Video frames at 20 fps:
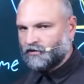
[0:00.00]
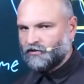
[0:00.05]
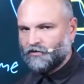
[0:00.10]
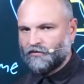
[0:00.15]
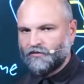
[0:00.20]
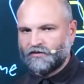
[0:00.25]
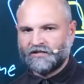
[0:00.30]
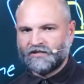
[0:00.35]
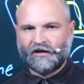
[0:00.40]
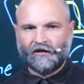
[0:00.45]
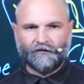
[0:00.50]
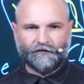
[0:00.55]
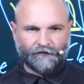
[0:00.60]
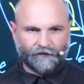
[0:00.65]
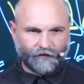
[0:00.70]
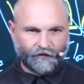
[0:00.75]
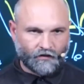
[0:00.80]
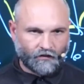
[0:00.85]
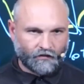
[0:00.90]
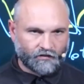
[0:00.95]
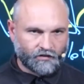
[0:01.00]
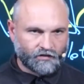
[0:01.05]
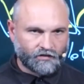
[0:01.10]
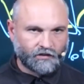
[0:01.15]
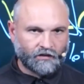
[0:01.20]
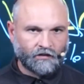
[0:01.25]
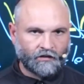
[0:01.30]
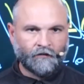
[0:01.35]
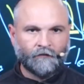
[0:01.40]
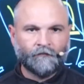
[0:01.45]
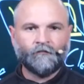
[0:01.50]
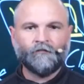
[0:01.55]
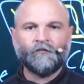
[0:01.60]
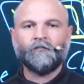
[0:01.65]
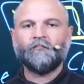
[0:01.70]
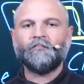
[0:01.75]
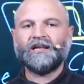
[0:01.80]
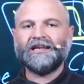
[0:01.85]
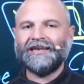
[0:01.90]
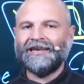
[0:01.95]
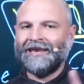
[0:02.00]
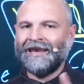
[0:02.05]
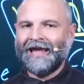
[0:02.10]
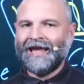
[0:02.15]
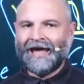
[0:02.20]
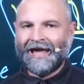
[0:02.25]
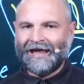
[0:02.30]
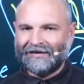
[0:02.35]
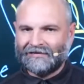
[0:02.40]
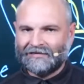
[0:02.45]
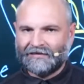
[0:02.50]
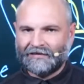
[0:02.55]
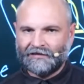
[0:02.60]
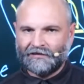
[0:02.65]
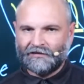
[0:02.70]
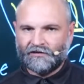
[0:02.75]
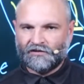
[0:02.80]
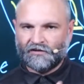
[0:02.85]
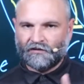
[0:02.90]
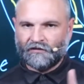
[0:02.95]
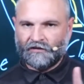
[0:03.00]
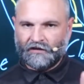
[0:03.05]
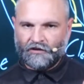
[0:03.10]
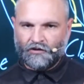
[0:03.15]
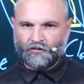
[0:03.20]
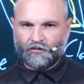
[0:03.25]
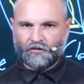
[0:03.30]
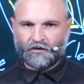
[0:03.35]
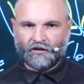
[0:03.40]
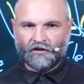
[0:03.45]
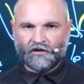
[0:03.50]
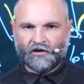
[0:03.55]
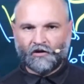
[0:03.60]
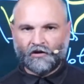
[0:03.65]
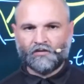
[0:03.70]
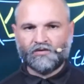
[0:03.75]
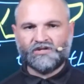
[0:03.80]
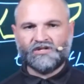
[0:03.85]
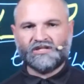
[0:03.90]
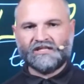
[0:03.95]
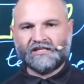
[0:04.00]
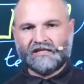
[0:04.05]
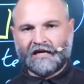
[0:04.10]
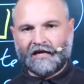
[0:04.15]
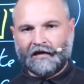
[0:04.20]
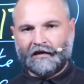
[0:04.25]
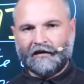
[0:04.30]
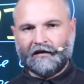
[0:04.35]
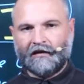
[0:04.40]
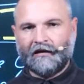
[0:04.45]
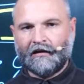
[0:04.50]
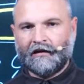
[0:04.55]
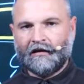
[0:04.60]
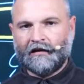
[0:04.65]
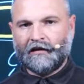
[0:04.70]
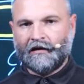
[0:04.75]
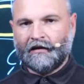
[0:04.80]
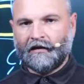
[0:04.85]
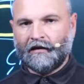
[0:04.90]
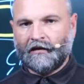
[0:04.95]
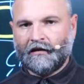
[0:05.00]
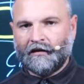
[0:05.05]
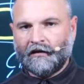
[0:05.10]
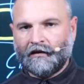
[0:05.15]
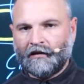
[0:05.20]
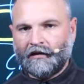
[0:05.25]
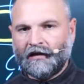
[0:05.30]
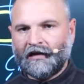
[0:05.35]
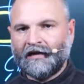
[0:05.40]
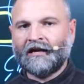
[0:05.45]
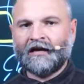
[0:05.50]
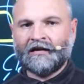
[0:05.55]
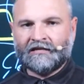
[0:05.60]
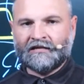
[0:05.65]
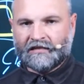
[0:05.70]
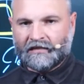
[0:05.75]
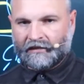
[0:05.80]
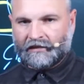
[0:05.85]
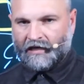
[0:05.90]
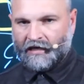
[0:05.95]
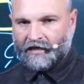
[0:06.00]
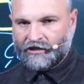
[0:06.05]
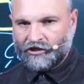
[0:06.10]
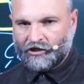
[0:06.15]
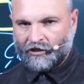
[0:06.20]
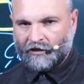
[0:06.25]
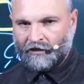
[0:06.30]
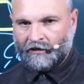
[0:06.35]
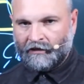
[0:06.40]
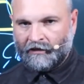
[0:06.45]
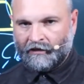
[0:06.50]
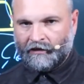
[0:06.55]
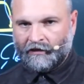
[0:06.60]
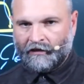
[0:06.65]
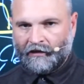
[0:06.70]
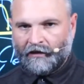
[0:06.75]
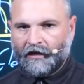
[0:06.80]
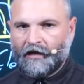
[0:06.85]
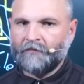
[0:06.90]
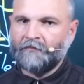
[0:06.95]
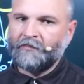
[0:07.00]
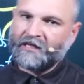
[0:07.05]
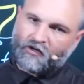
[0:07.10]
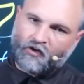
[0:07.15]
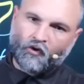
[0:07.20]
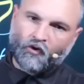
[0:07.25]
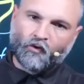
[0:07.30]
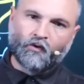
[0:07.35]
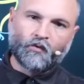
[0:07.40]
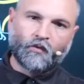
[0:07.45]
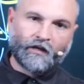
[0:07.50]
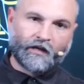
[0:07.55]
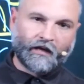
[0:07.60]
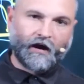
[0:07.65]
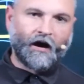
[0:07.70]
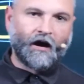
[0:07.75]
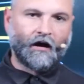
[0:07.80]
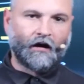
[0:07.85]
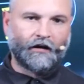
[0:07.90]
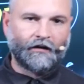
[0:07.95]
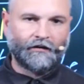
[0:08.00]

yourself first. But not so that you can go sit in isolation and be cool with God.